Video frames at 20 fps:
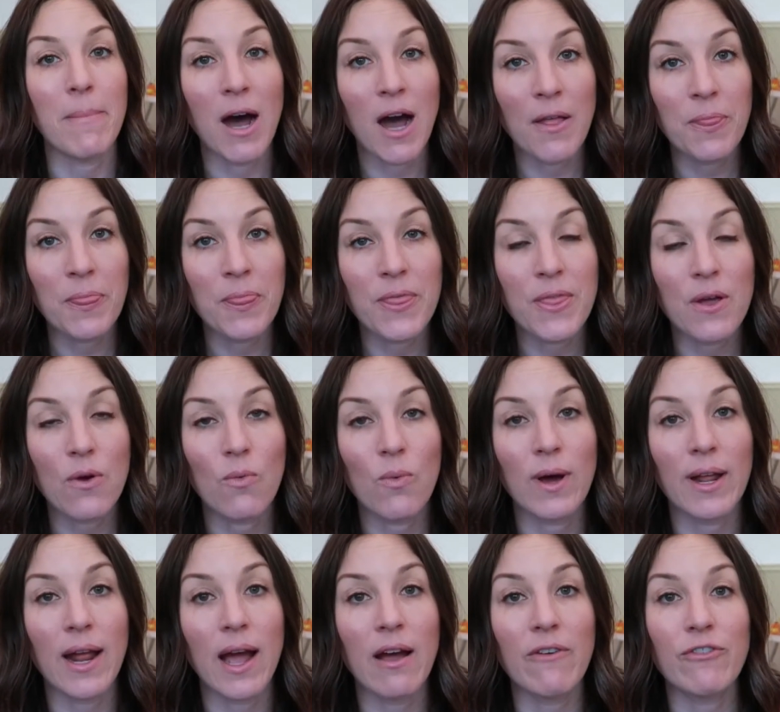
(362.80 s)
month,
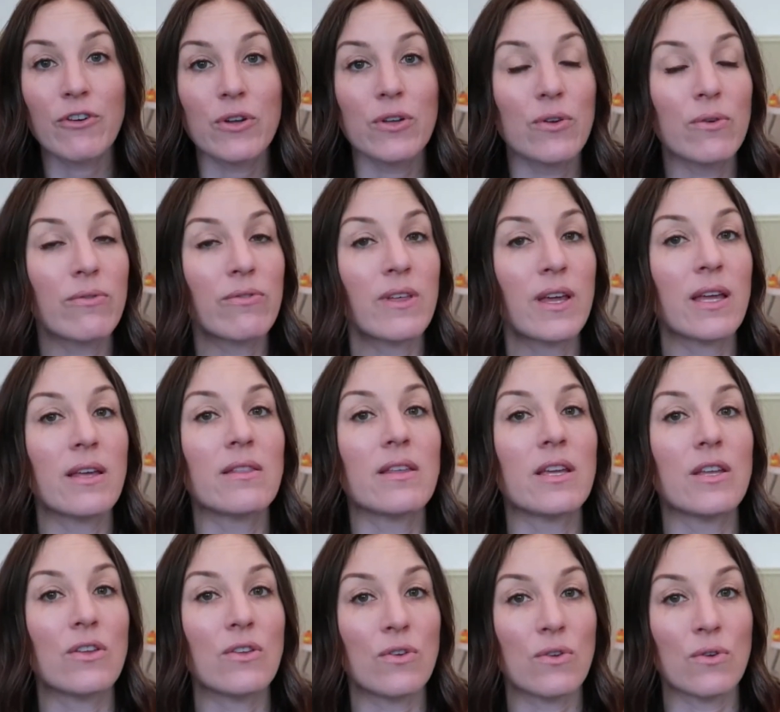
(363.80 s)
whatever you think
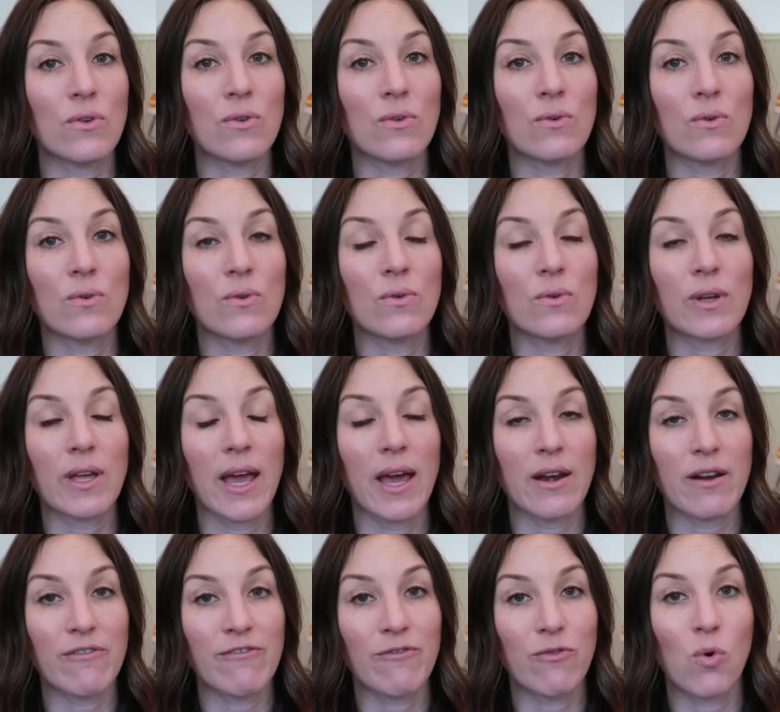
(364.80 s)
that you
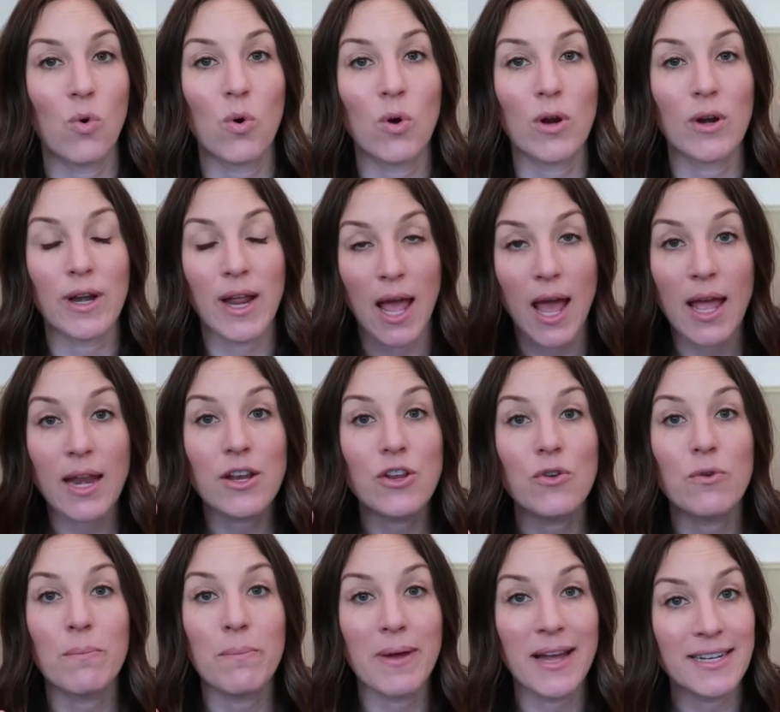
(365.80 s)
can afford and
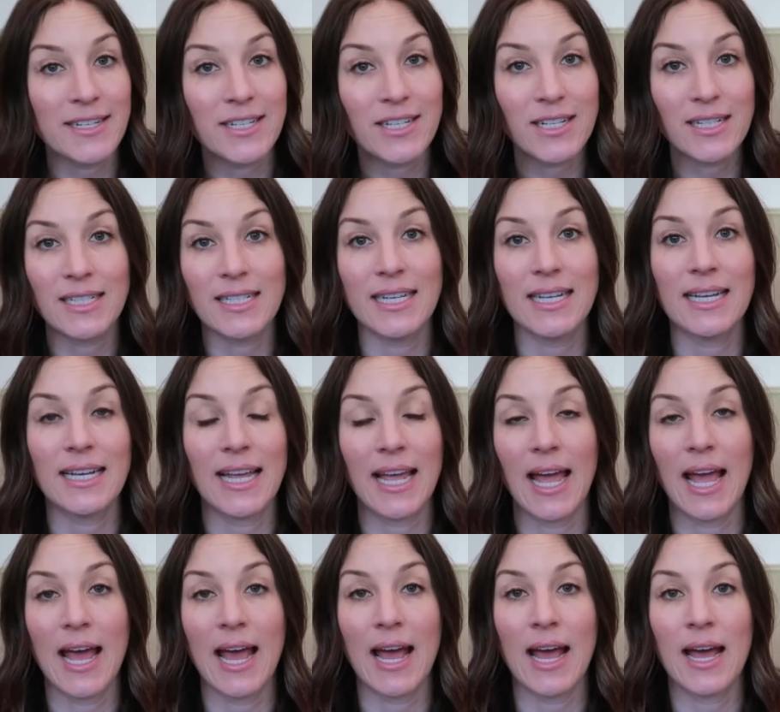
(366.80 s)
you mentally
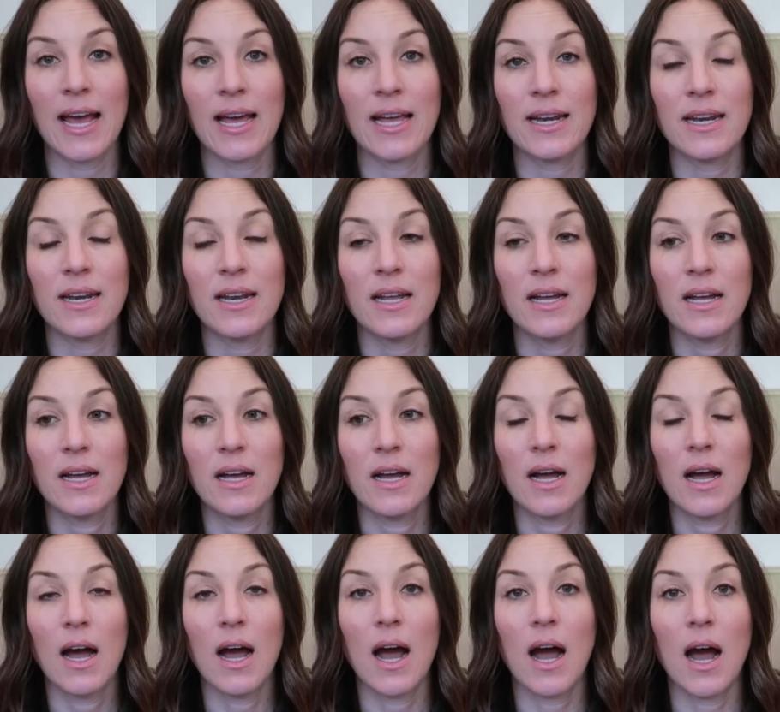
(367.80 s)
can
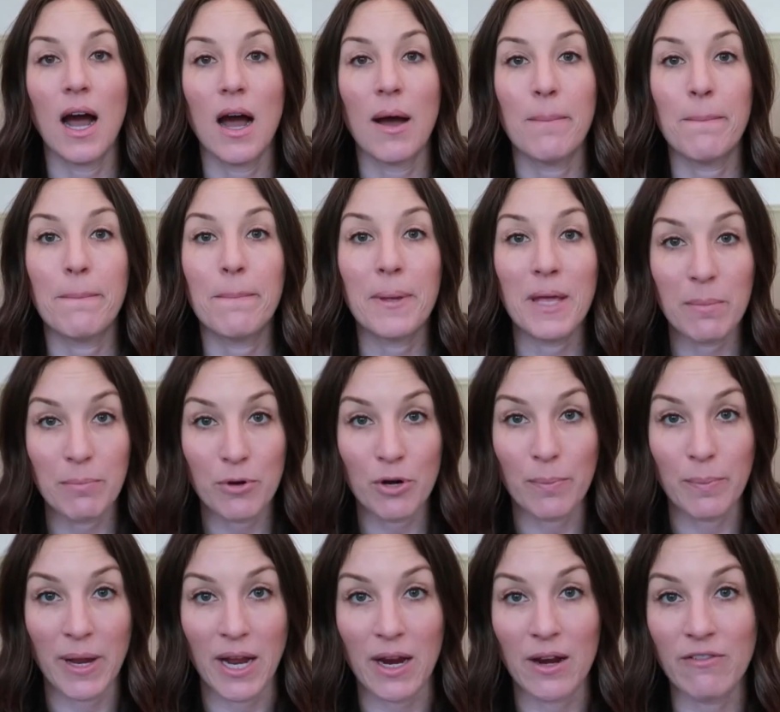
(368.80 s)
be
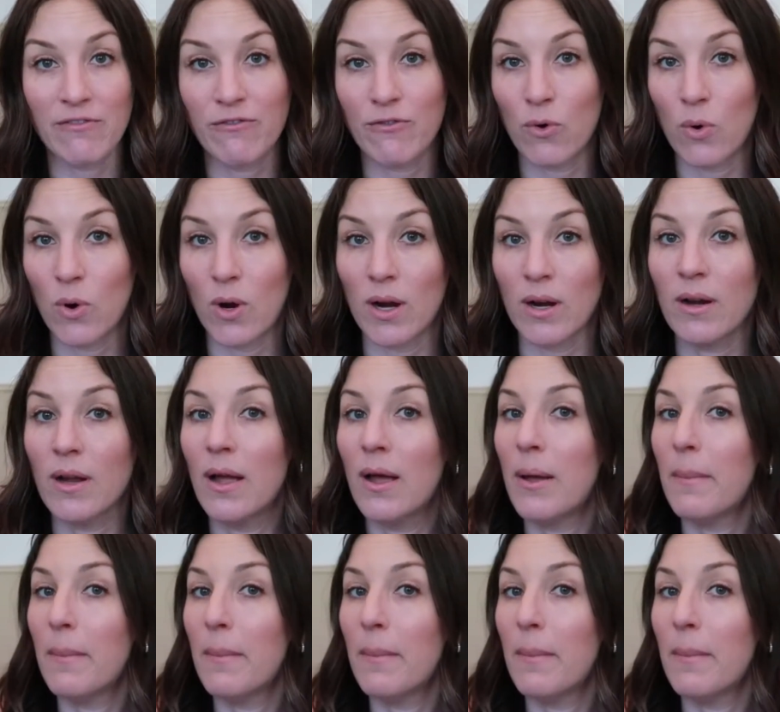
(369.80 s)
prepared for.